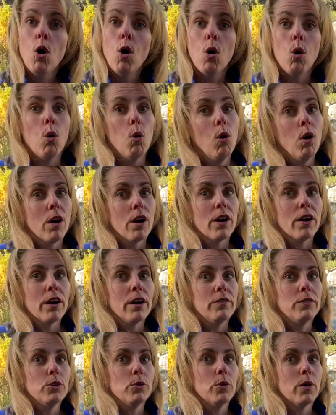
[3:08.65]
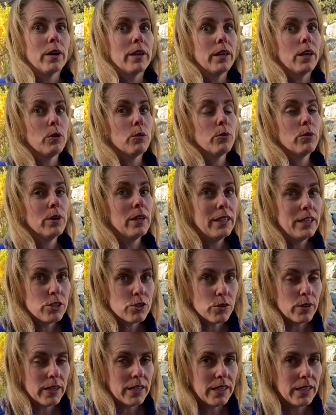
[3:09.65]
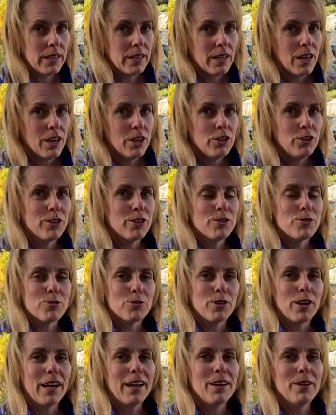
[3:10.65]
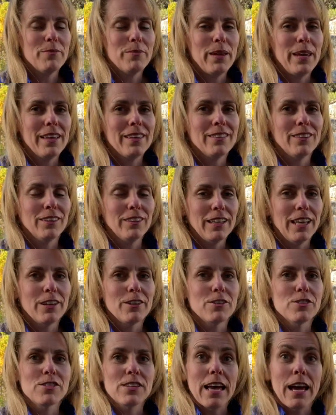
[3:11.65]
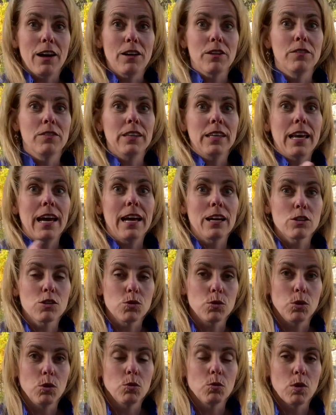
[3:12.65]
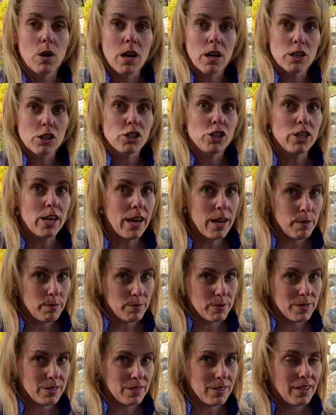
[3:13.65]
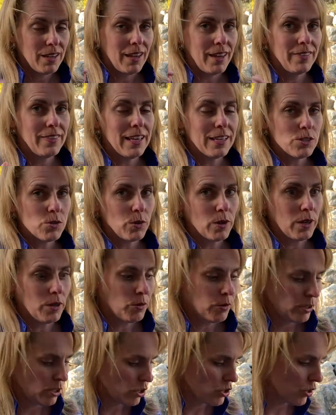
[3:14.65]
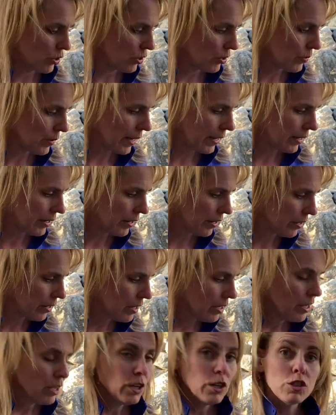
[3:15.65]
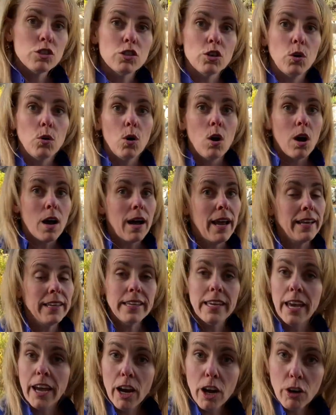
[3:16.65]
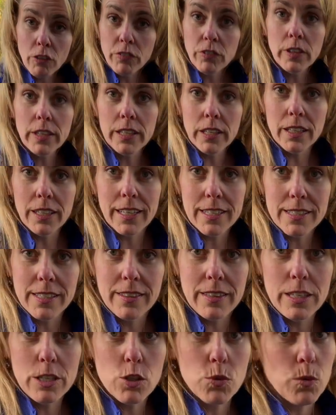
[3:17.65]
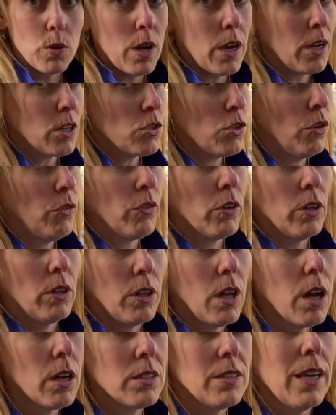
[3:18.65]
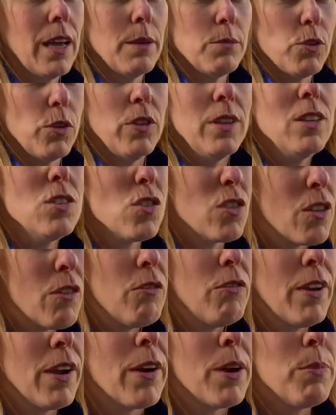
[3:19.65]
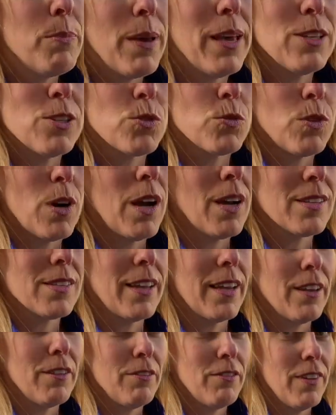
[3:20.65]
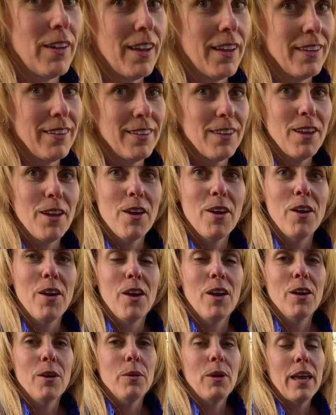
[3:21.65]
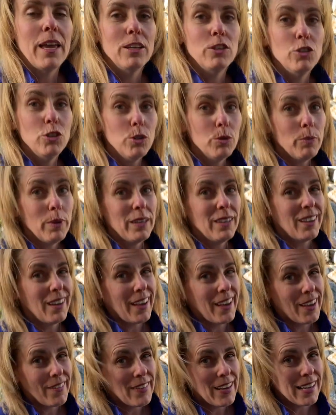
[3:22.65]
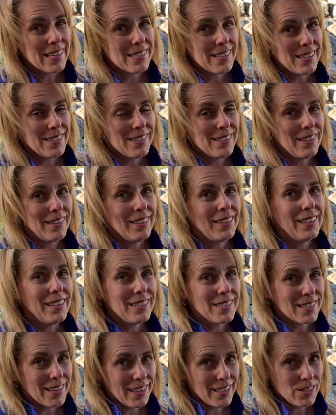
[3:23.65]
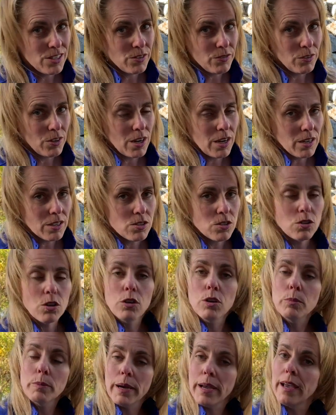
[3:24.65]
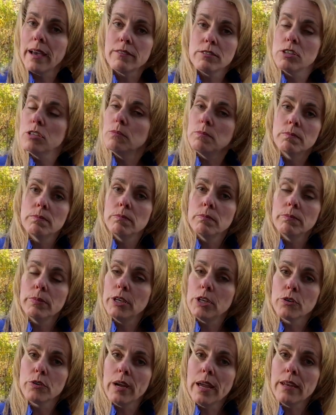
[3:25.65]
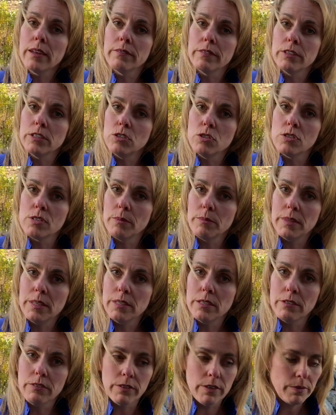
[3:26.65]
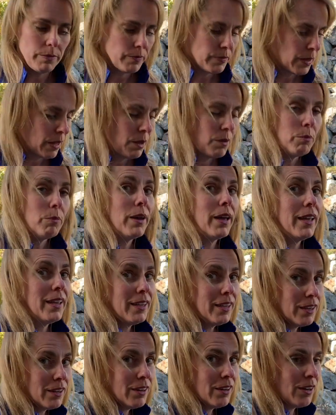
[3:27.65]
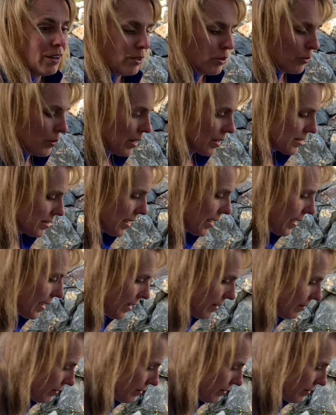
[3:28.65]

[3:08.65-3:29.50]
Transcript: Or if you want to get really tricky, you can try to make the letters out of the actual rock shapes. And that's what I'm going to show you right here. So I carefully collected these rocks over a long time. So these are the very best rocks I could find. And you may not have access to these kinds of rocks. So you might have to be creative and do something different. But here are the rocks I have.